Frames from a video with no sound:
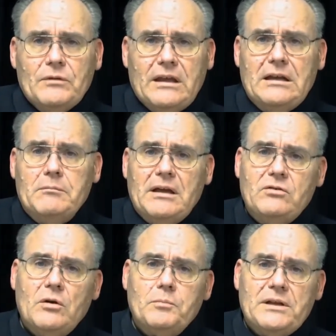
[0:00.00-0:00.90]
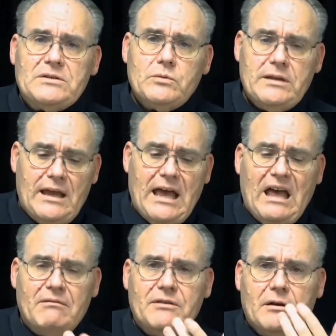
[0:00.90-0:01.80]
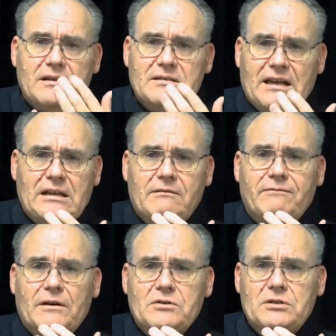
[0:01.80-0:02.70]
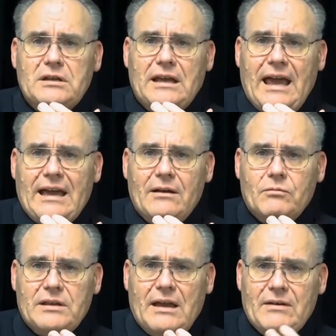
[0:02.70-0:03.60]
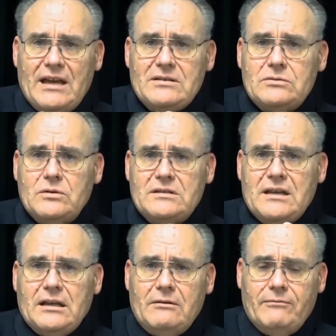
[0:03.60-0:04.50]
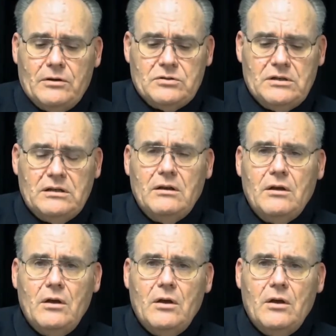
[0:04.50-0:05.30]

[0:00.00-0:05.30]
get them into a place where they have their executive functioning, where they have access to executive functioning,